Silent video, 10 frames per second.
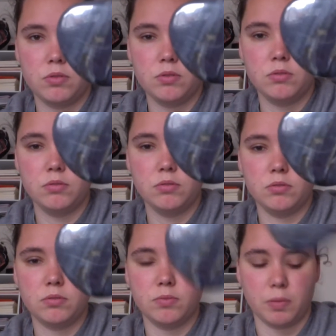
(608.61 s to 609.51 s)

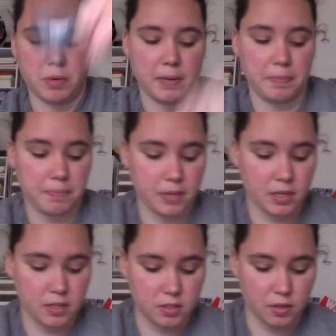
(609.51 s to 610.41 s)
It's really pretty.
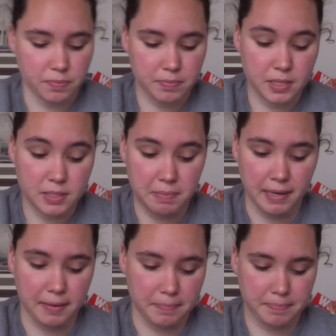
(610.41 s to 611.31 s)
So, and it's
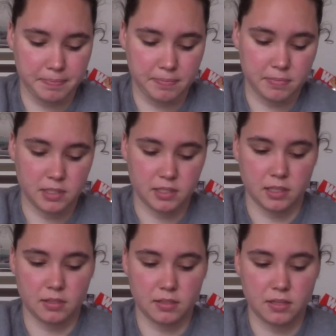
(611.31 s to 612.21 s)
big, which is
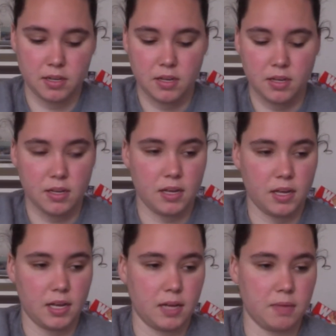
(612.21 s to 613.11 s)
nice.
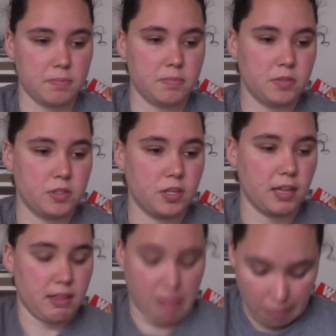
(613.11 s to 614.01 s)
So you
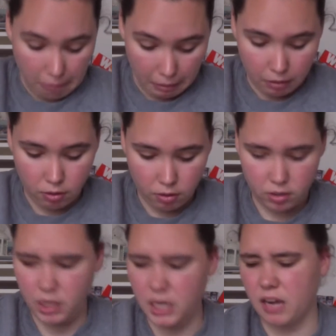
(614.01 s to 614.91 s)
get, oh,
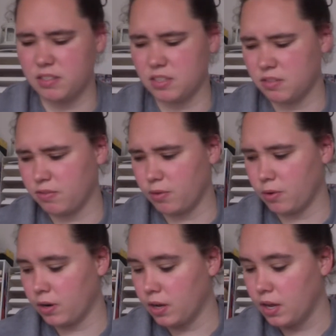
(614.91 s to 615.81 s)
and now it's on the
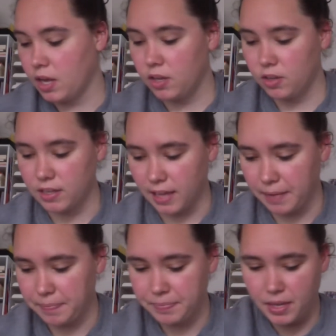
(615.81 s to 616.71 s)
floor. You get
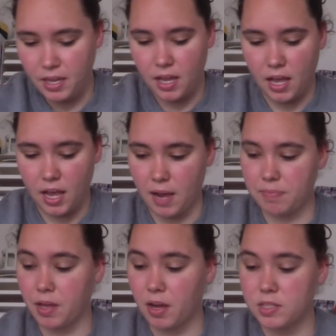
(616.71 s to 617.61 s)
that.
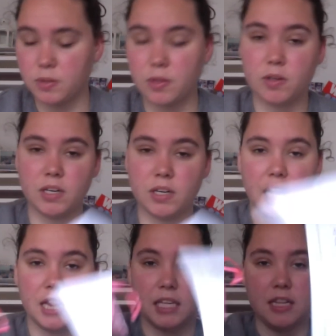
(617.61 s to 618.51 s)
They also included
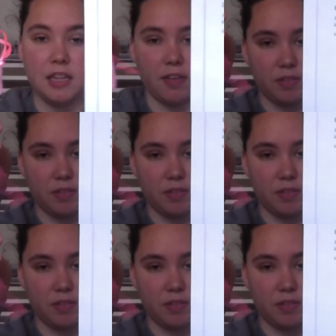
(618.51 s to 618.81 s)
a little love